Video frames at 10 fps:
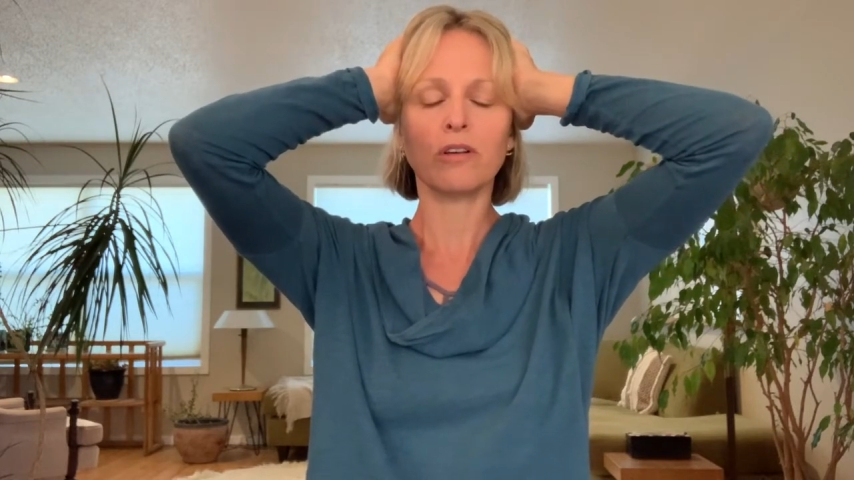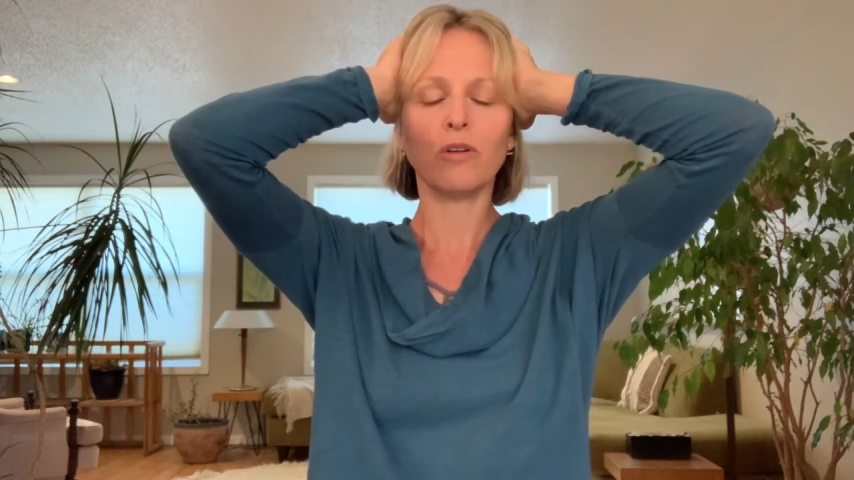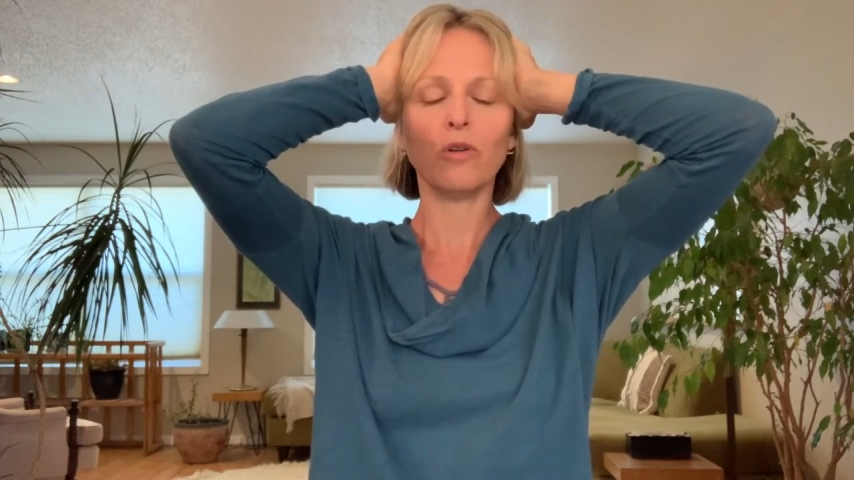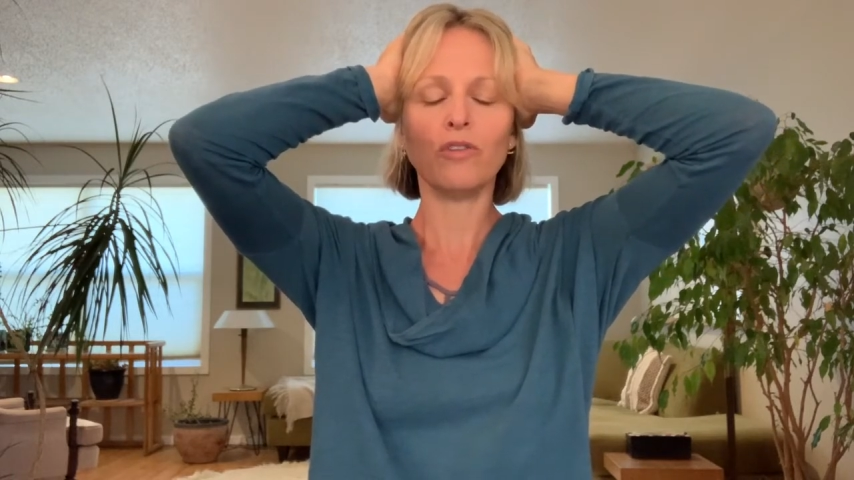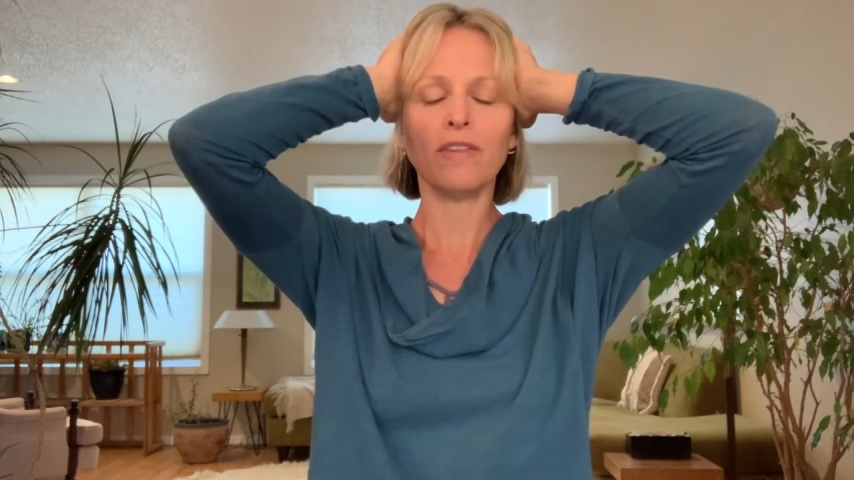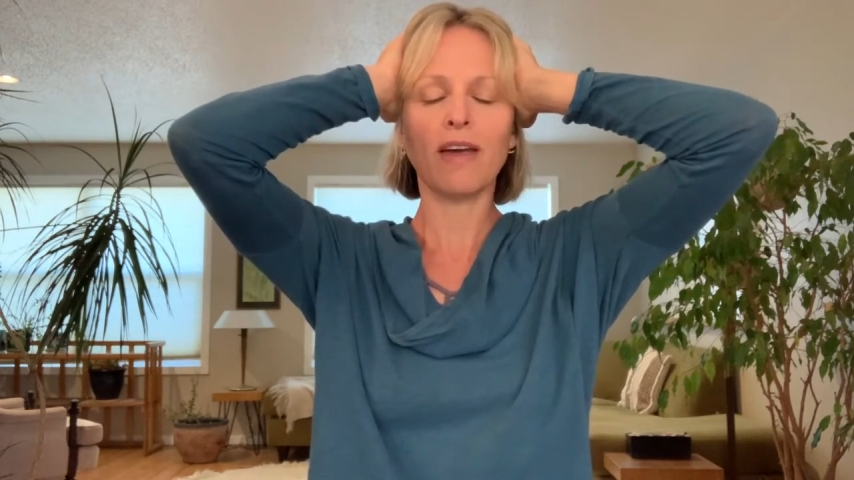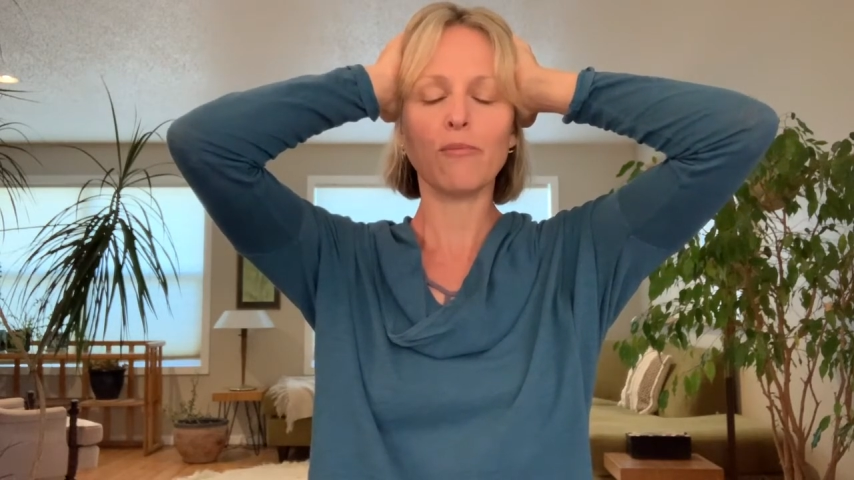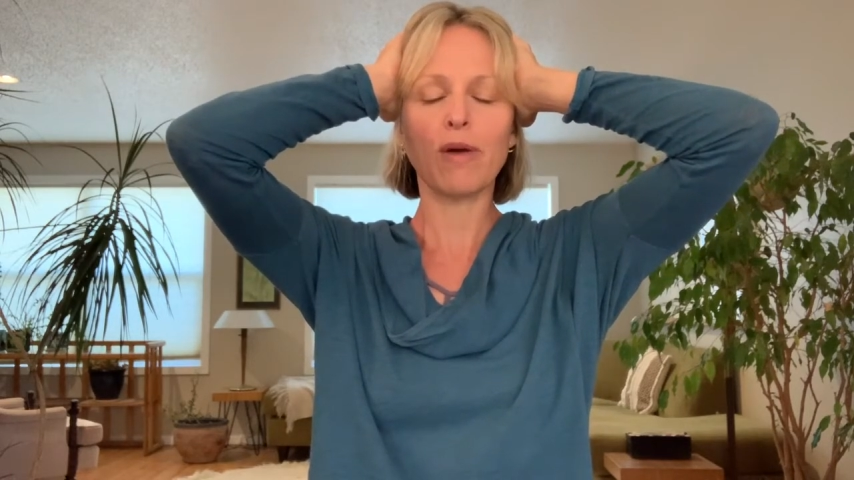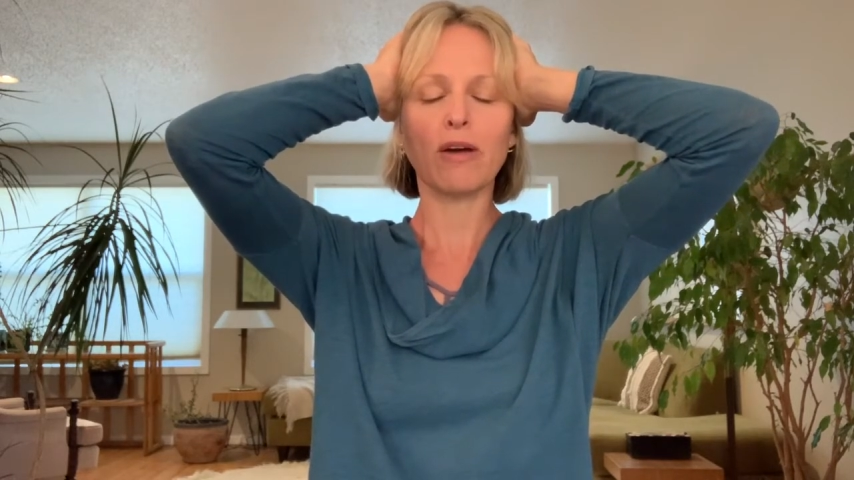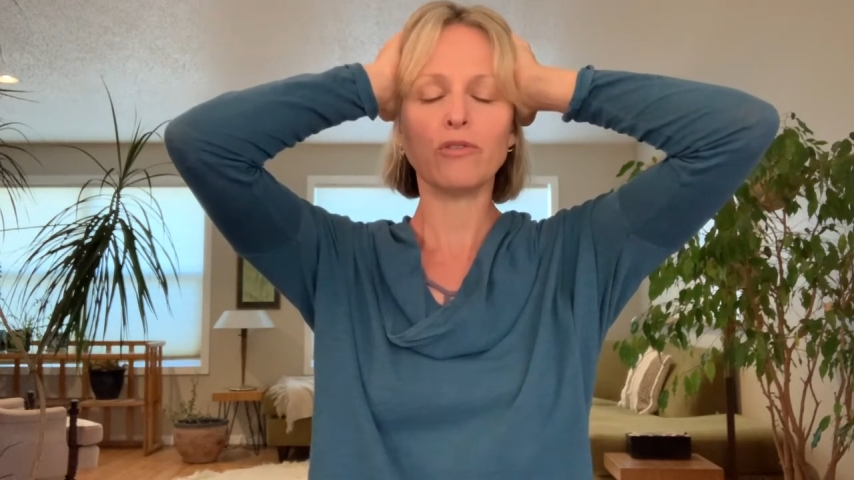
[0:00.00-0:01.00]
holding
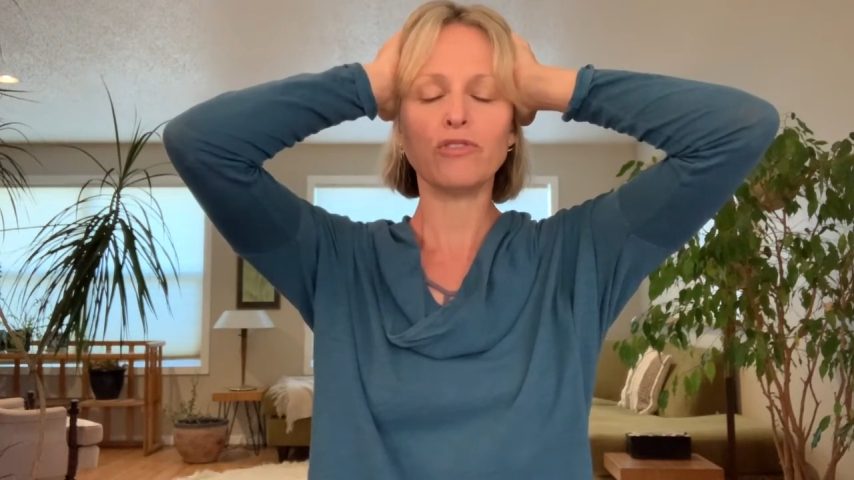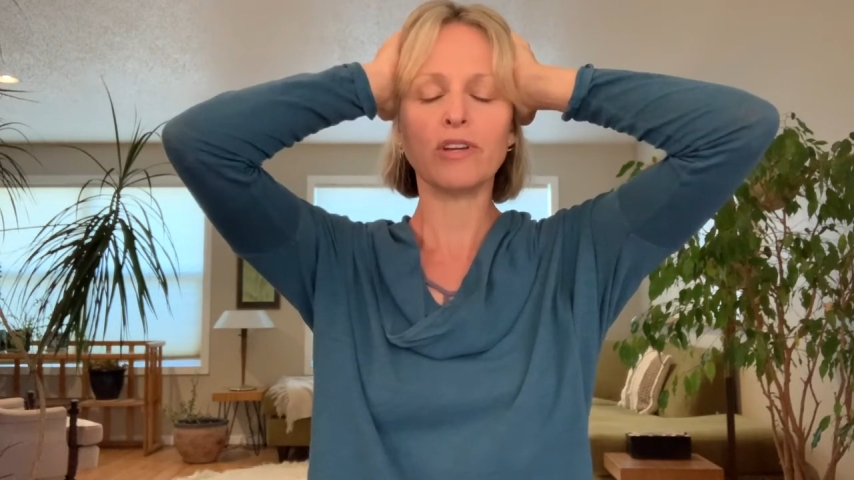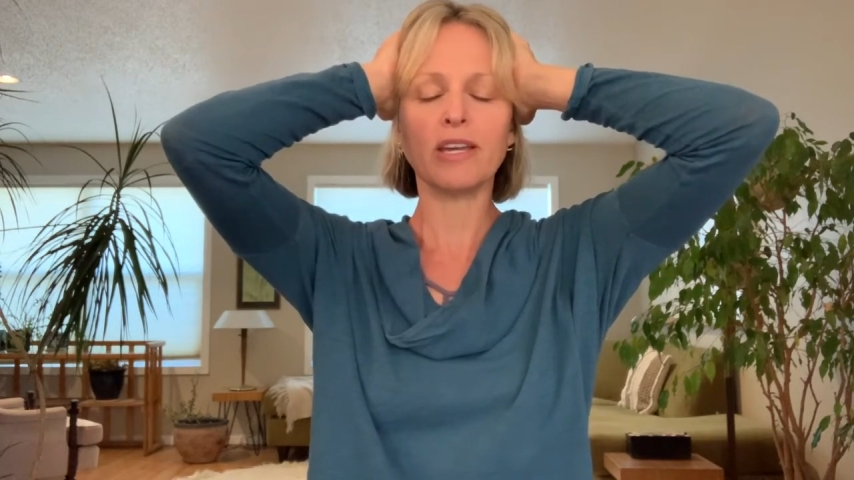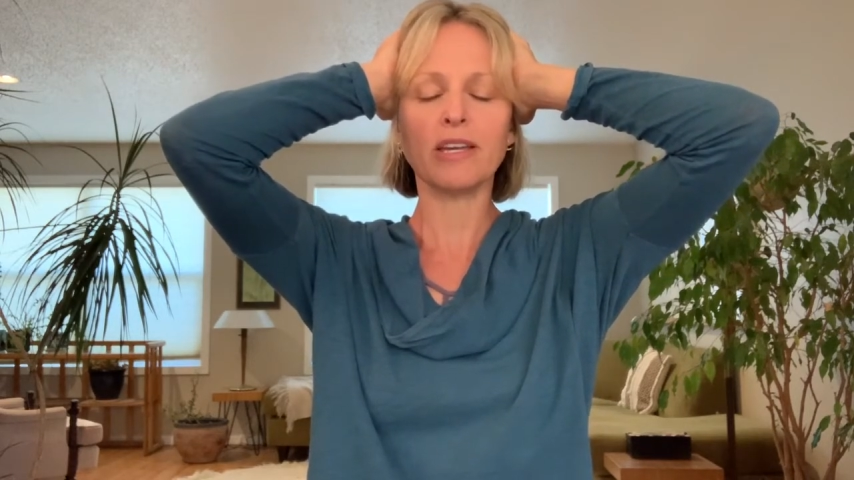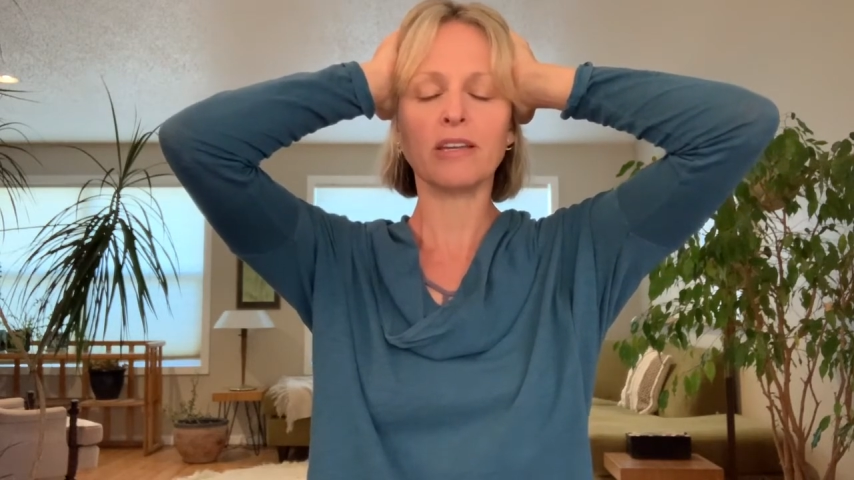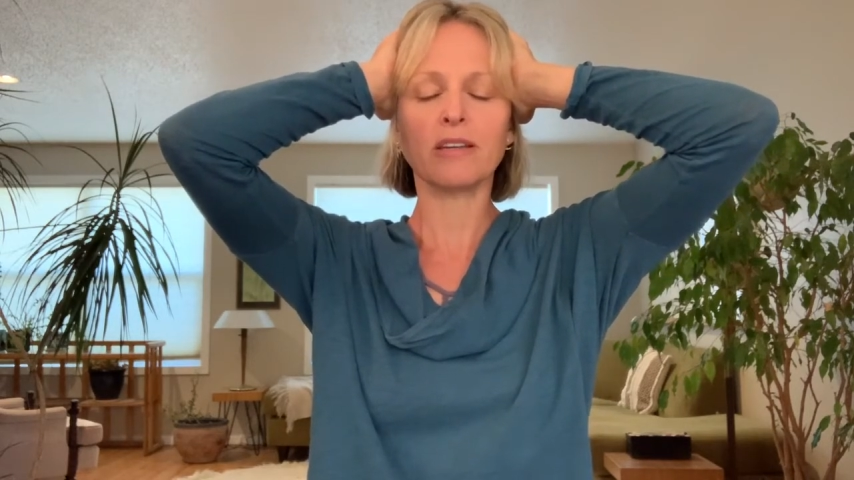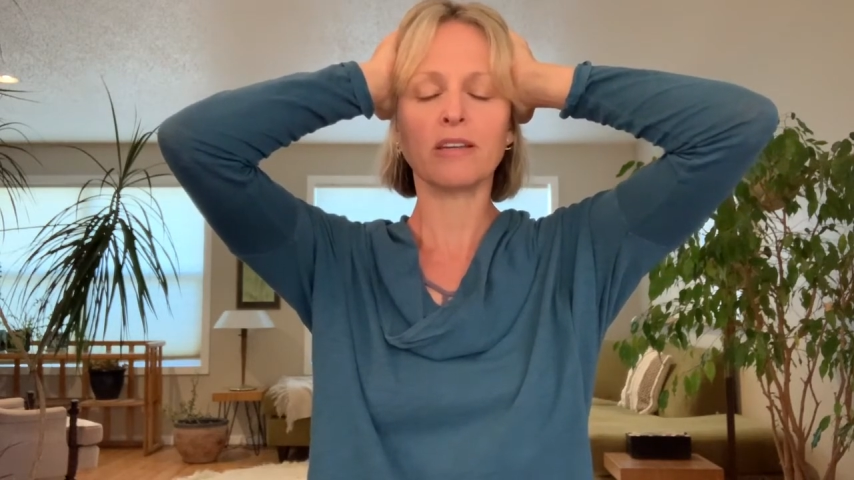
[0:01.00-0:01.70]
that boundary